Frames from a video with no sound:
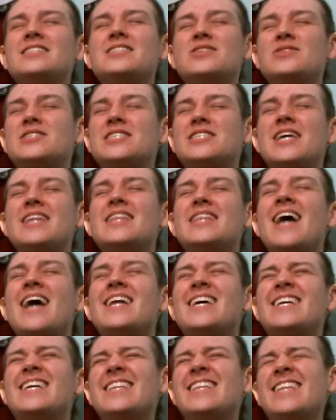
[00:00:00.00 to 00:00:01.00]
You said that
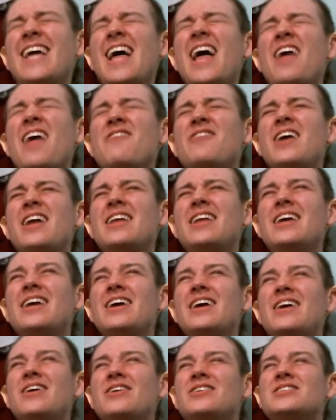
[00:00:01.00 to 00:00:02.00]
11
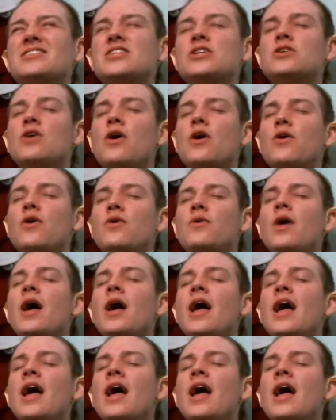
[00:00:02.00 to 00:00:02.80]
years ago,